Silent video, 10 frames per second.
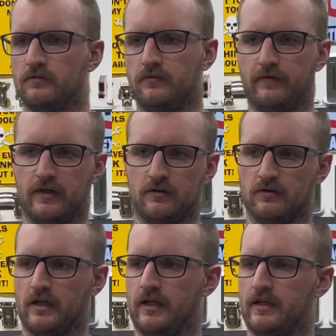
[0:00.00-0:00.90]
vehicle
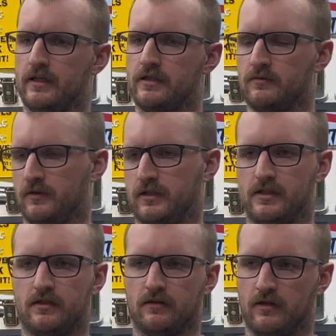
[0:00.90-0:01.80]
like this where it's
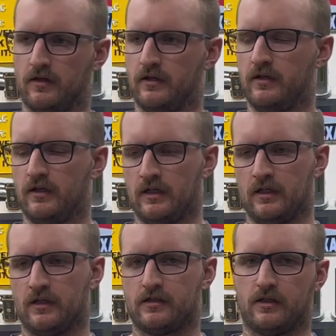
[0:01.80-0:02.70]
still on
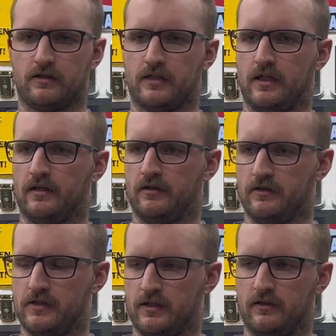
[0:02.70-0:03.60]
stock
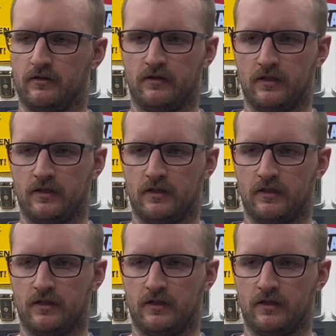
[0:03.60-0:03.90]
tires and,